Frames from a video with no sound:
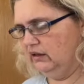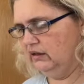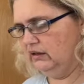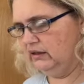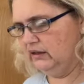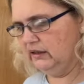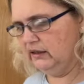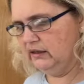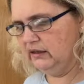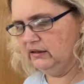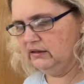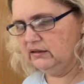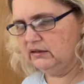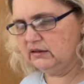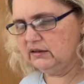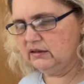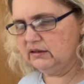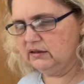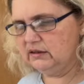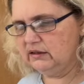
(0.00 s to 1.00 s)
And
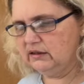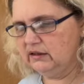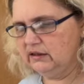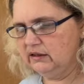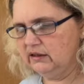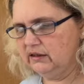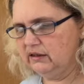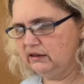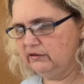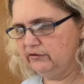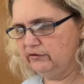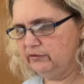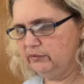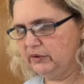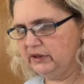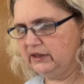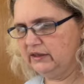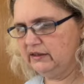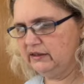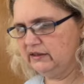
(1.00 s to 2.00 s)
I've
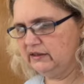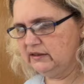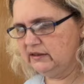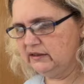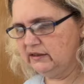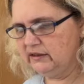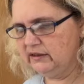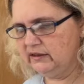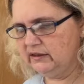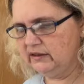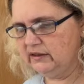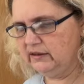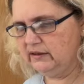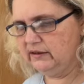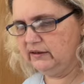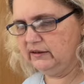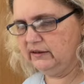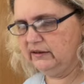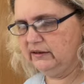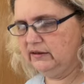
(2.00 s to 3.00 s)
pinned
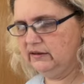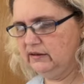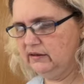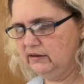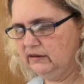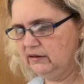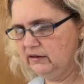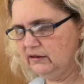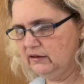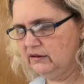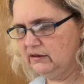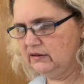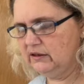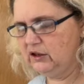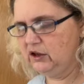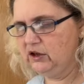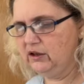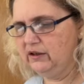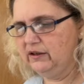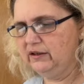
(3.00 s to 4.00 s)
the
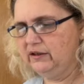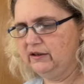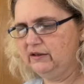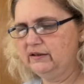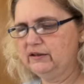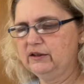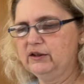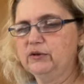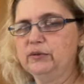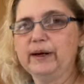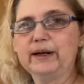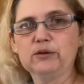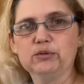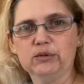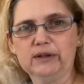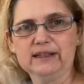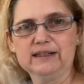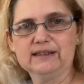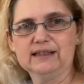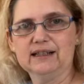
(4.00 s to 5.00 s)
collar the correct
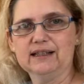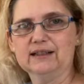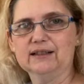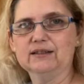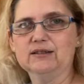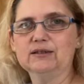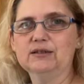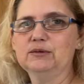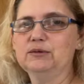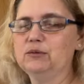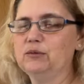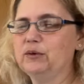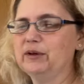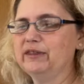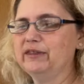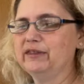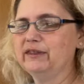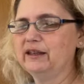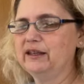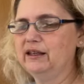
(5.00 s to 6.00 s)
way down
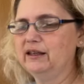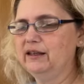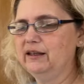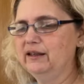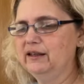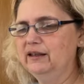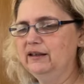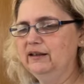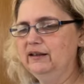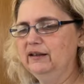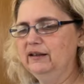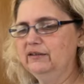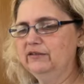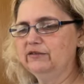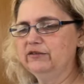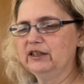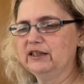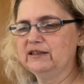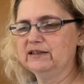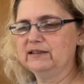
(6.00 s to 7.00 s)
with the
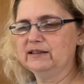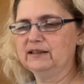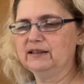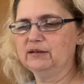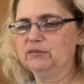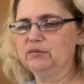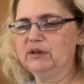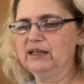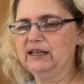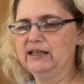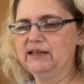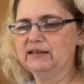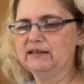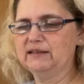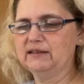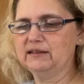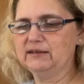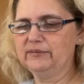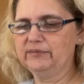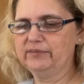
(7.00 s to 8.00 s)
facing in
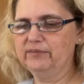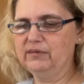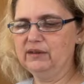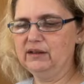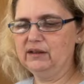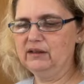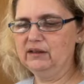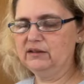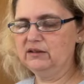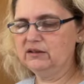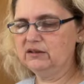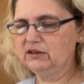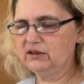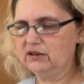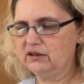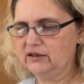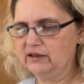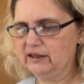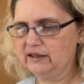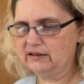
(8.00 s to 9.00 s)
place,
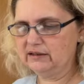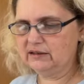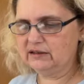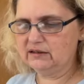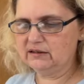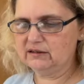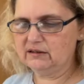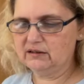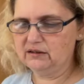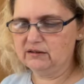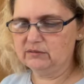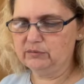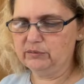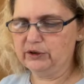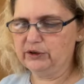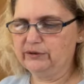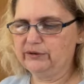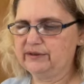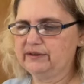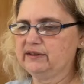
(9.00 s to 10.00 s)
so that on
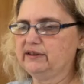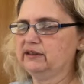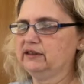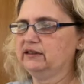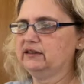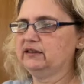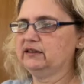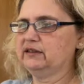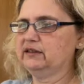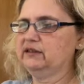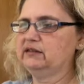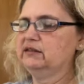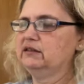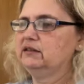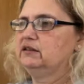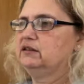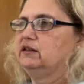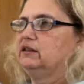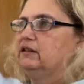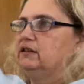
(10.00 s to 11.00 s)
both sides,
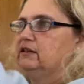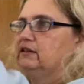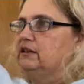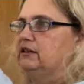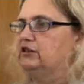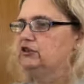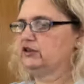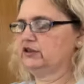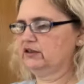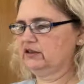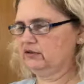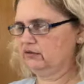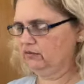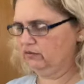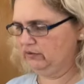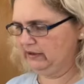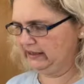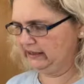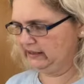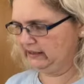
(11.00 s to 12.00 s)
so that they're just
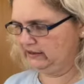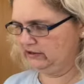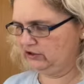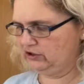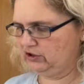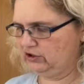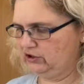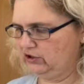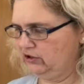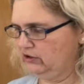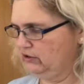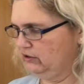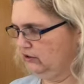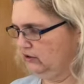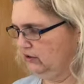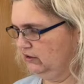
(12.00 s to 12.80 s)
ready to